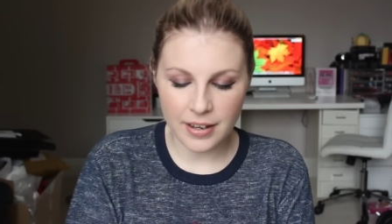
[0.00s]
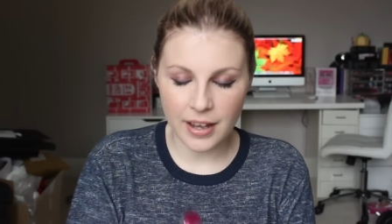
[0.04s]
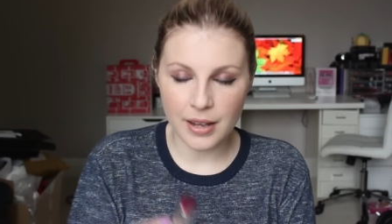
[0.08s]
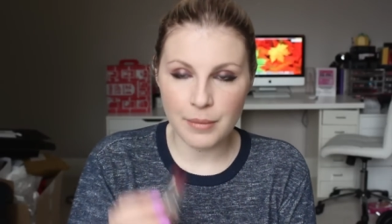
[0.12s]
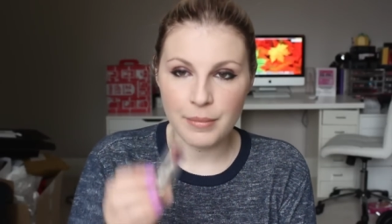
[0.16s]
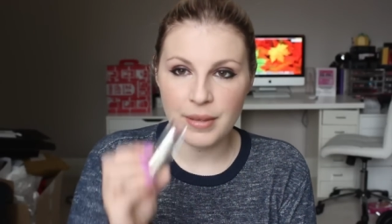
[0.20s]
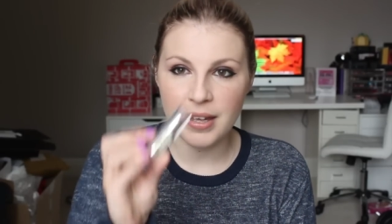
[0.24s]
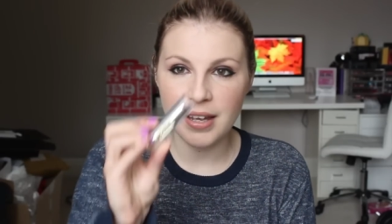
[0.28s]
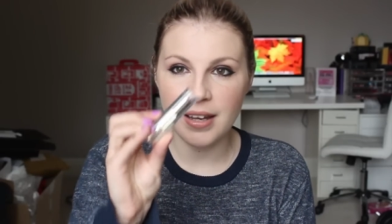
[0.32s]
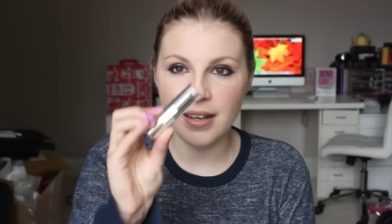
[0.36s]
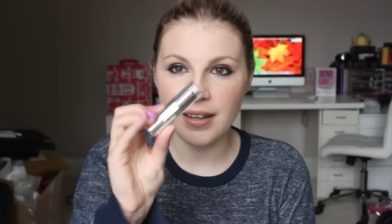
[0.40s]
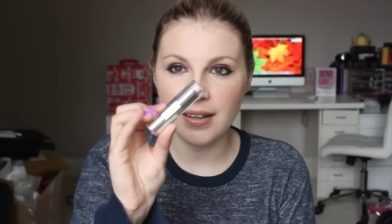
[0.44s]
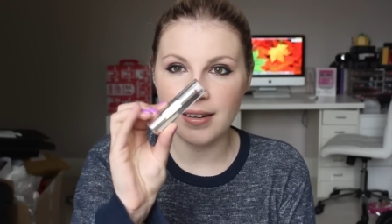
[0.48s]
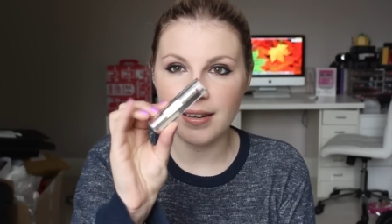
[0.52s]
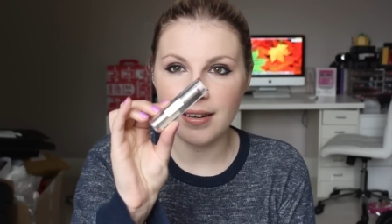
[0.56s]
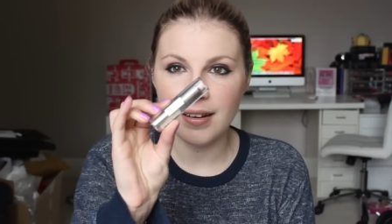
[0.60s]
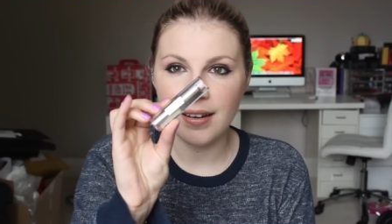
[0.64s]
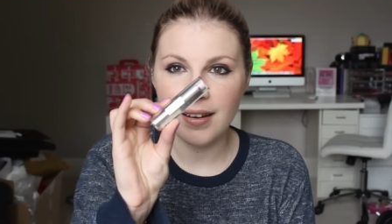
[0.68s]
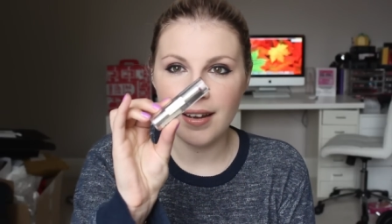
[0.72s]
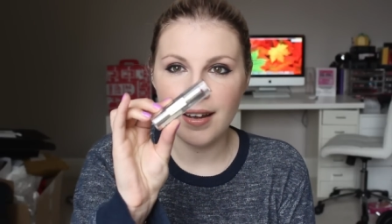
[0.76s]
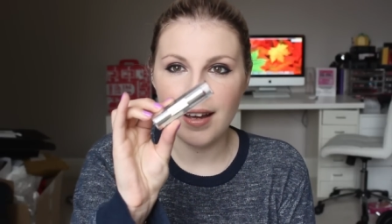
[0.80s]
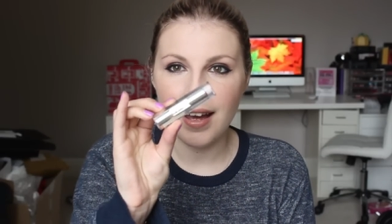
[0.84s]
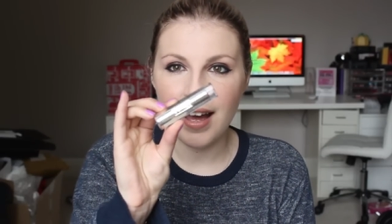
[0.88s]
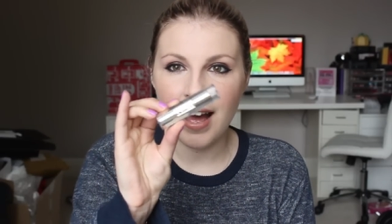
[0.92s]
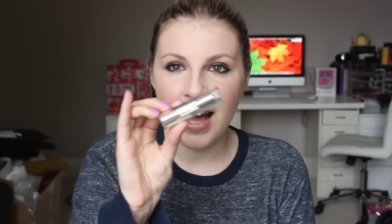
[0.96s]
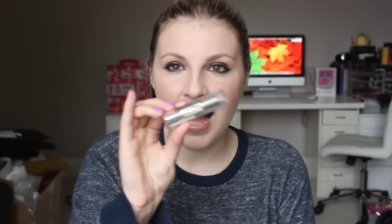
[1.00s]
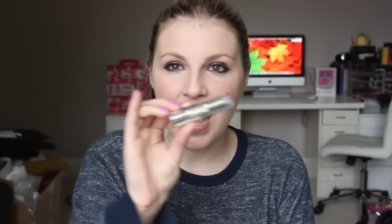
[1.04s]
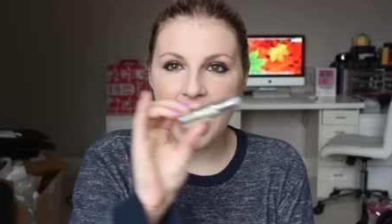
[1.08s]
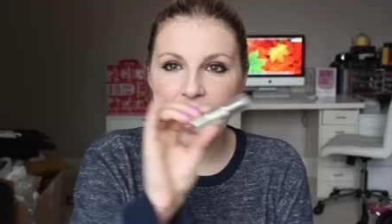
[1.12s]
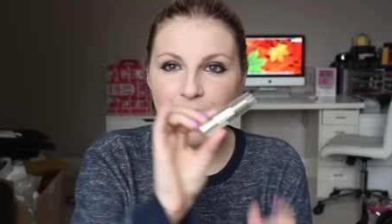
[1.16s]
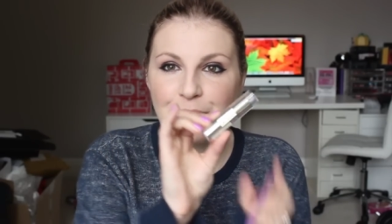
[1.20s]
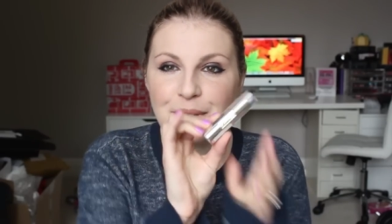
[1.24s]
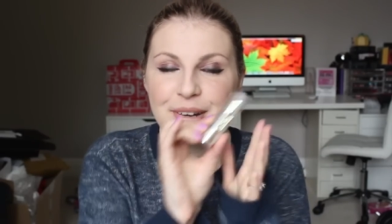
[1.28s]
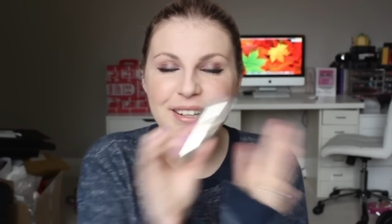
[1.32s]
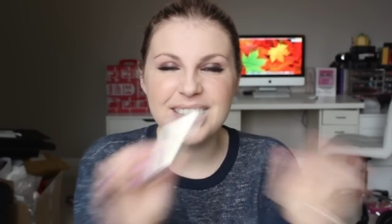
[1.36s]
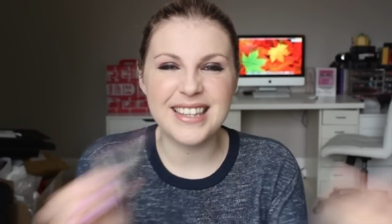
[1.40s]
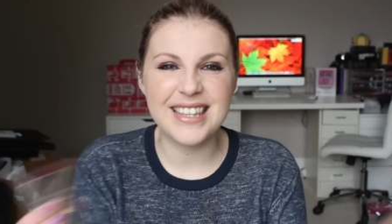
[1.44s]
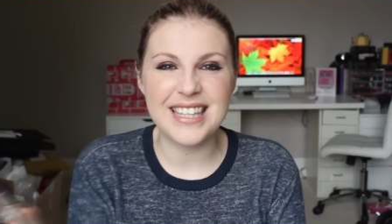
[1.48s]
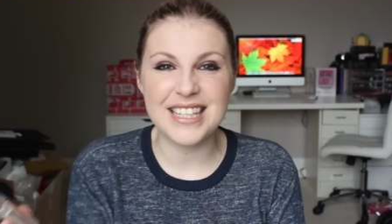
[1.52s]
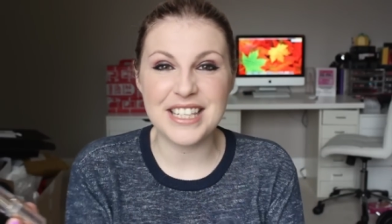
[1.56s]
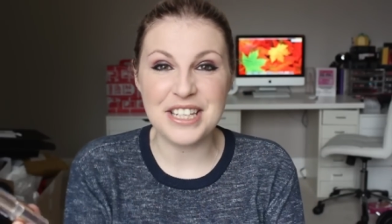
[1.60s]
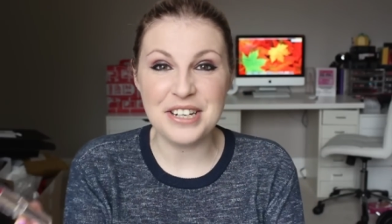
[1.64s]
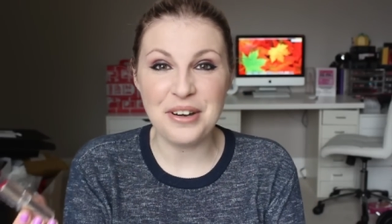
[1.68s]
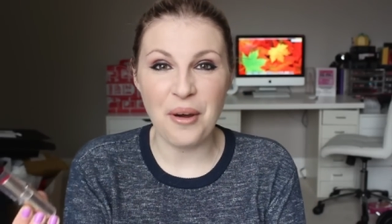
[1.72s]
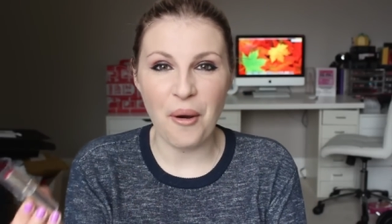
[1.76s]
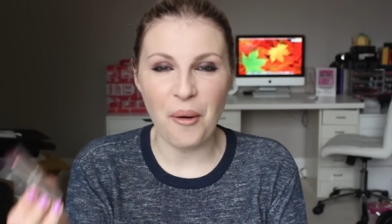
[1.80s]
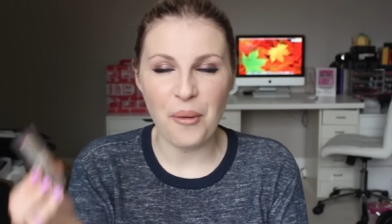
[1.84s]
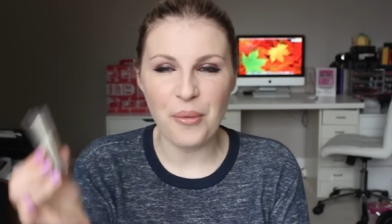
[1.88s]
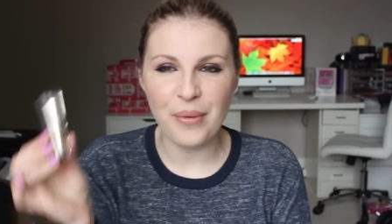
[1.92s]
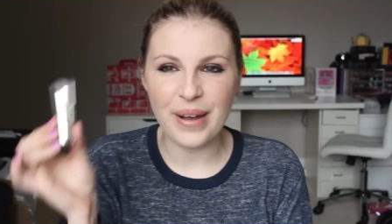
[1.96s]
I mean, how could this
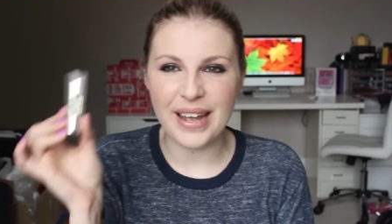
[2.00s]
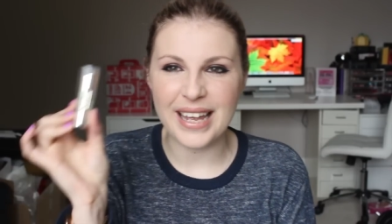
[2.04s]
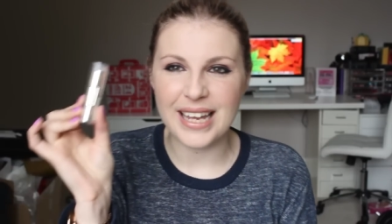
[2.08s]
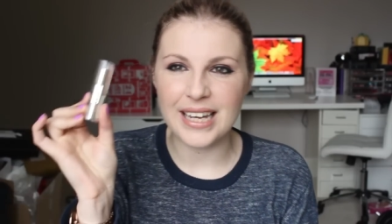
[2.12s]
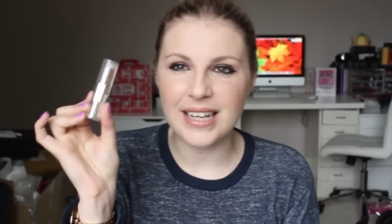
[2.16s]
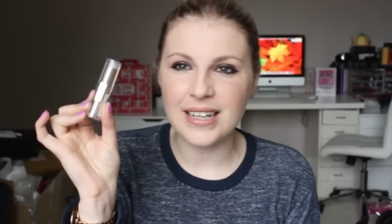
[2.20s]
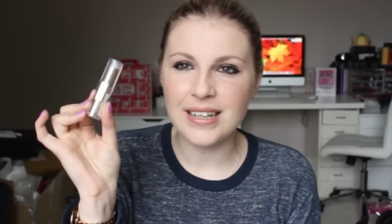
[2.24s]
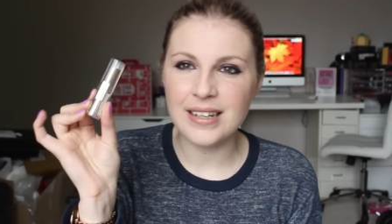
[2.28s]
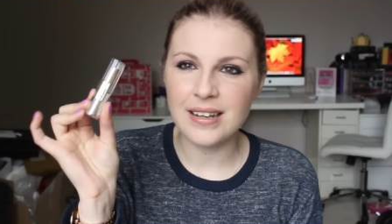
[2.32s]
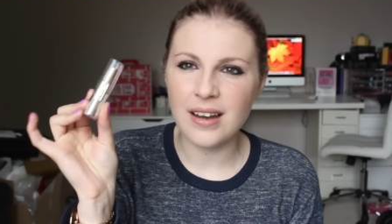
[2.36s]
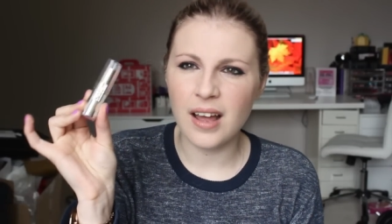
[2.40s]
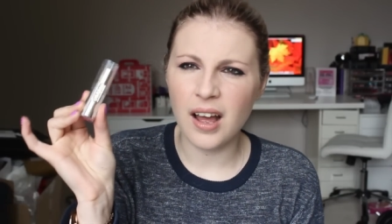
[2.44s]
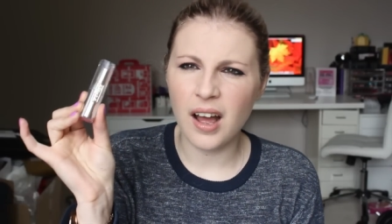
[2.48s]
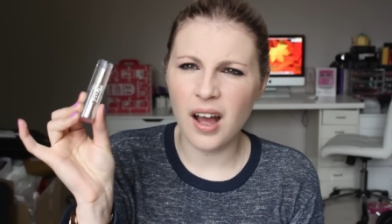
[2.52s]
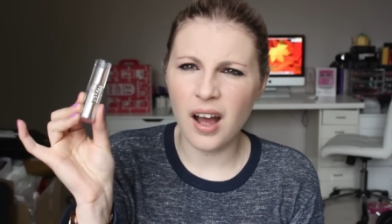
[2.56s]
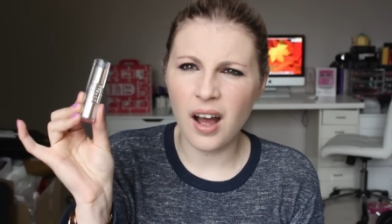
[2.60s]
not win?